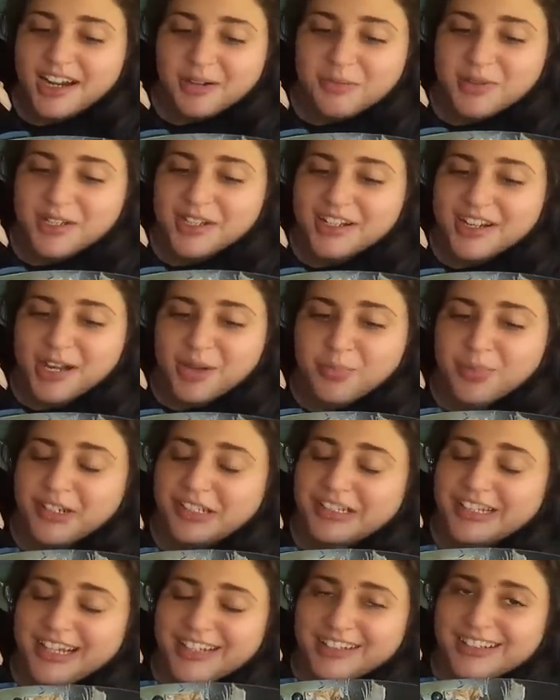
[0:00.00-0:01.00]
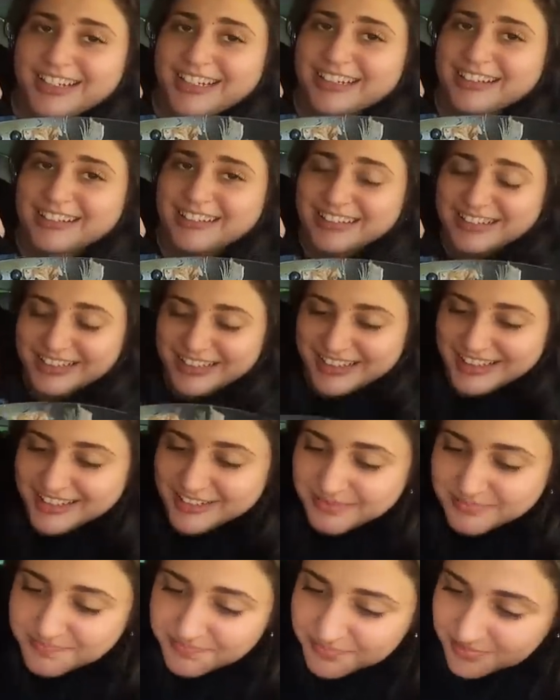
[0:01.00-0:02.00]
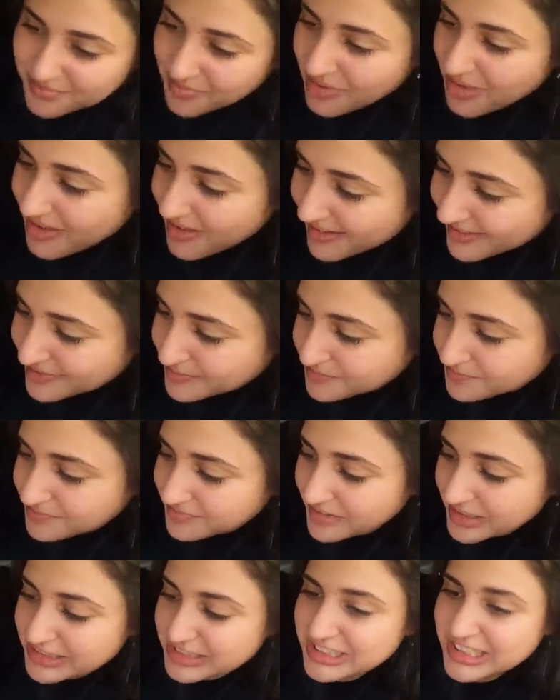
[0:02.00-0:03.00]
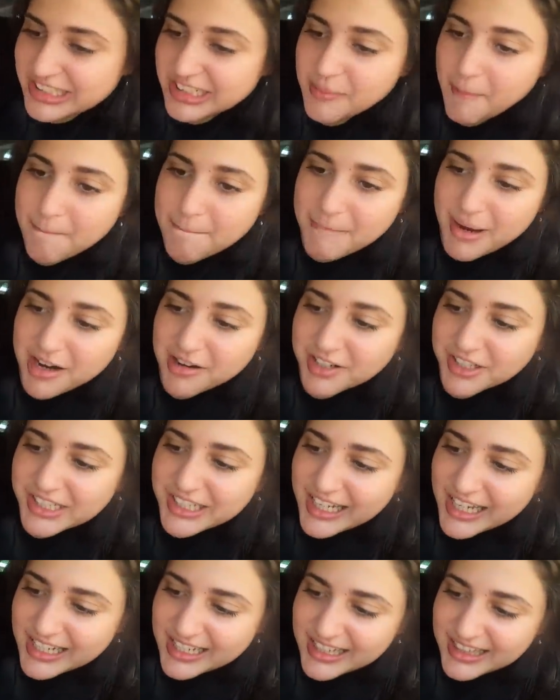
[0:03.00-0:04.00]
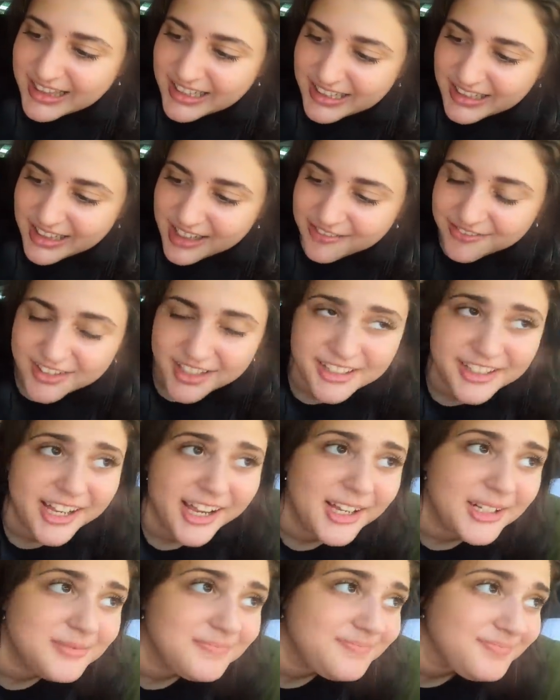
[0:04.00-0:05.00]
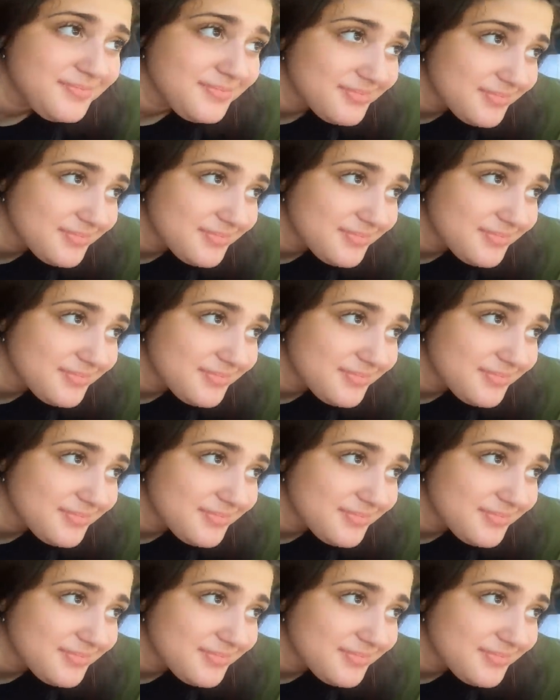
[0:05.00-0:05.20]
I mean, I picked that thing clean. There's like barely anything left on that.